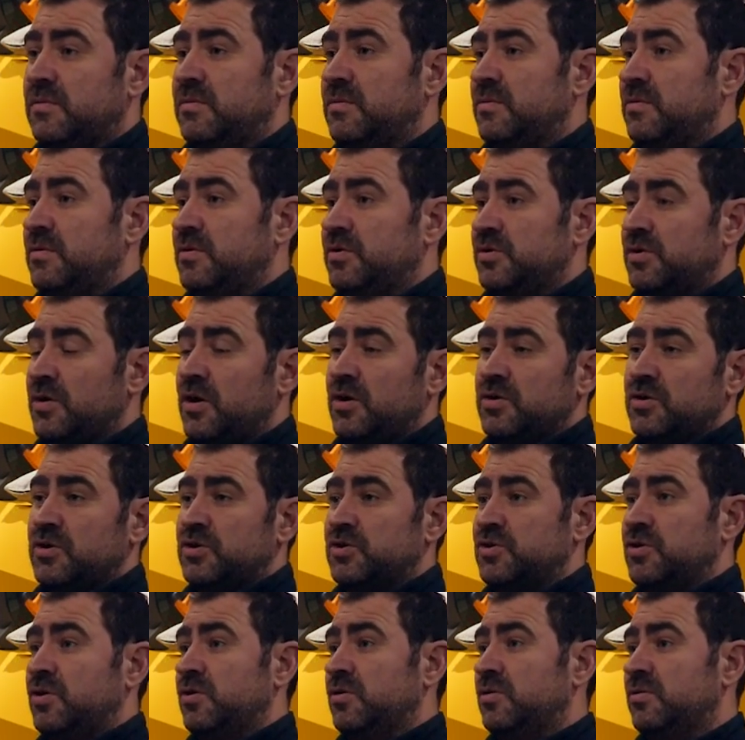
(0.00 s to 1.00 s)
There's your
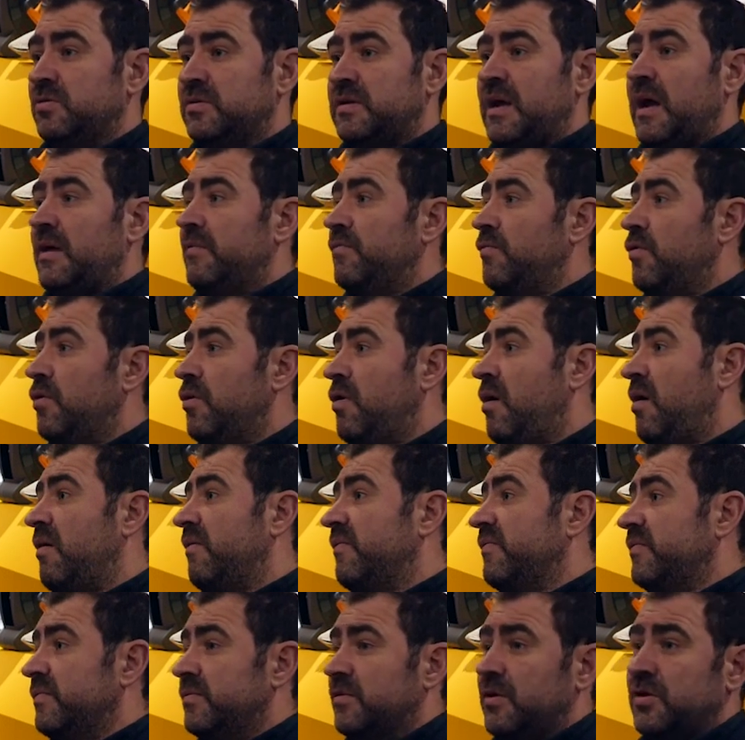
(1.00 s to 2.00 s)
student debt wrote
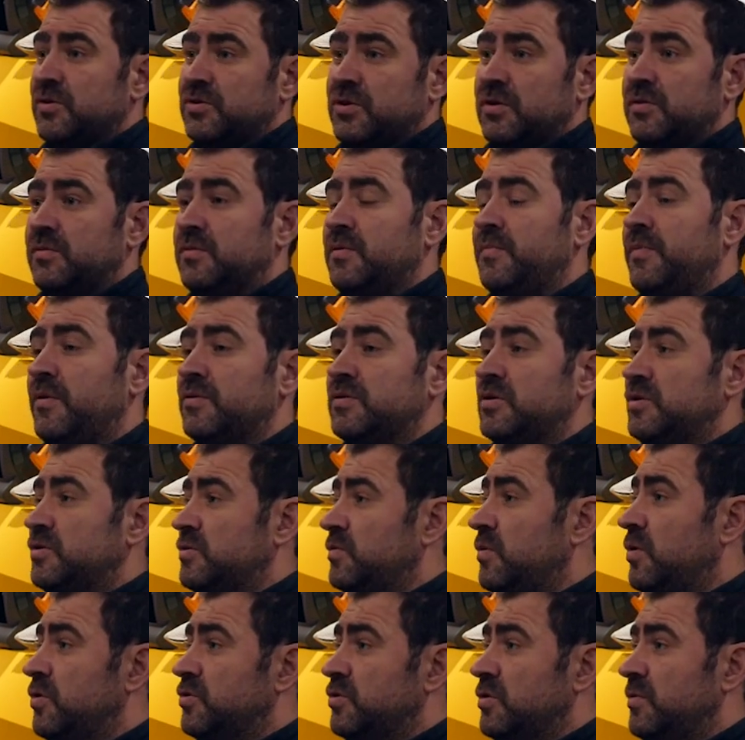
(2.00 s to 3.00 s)
off, and there's a deposit
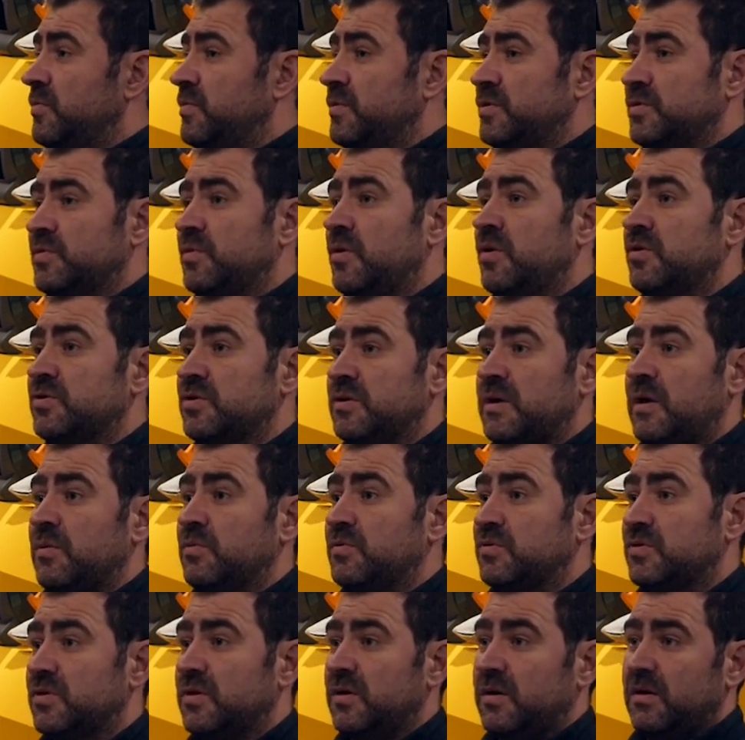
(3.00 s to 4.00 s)
towards an
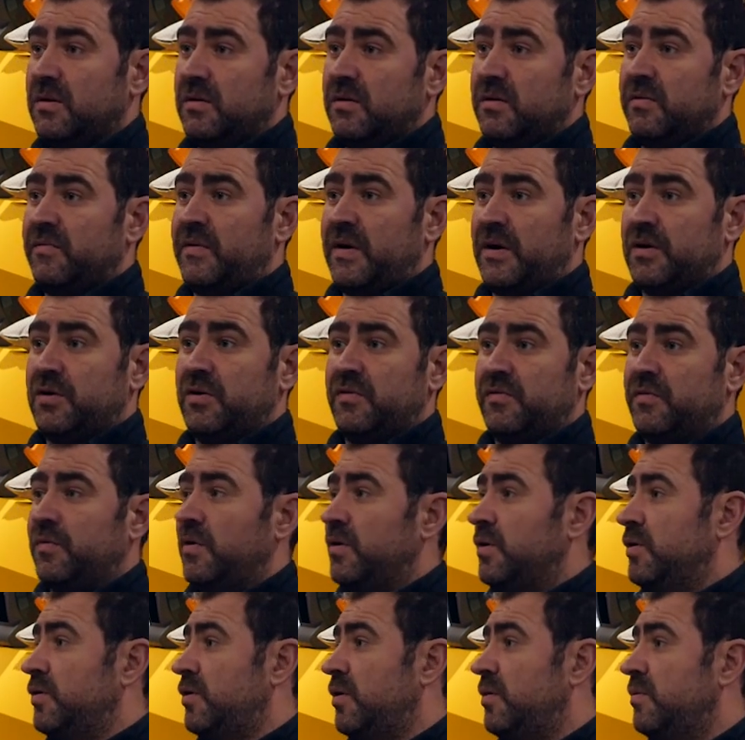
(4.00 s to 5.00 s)
house. Thank you for
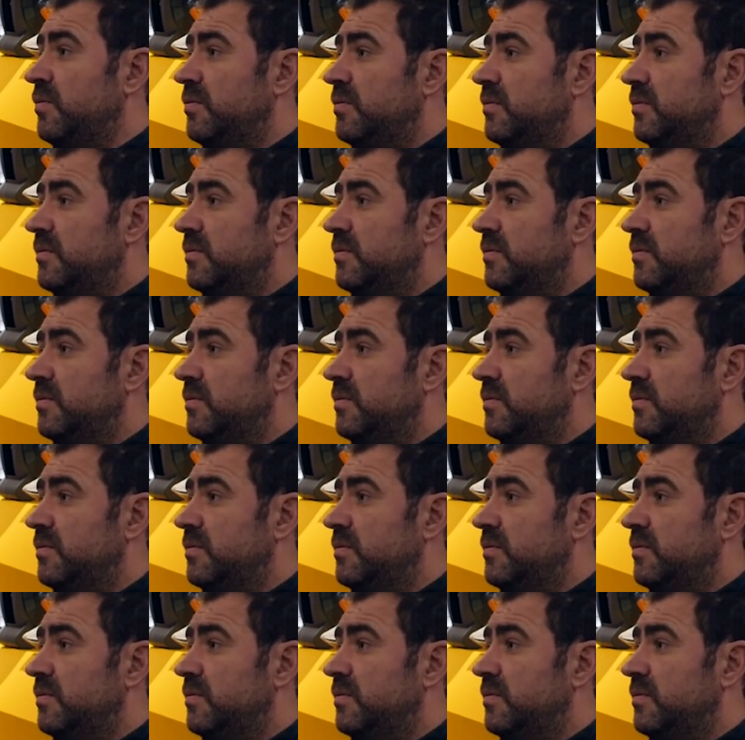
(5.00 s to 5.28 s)
what you do.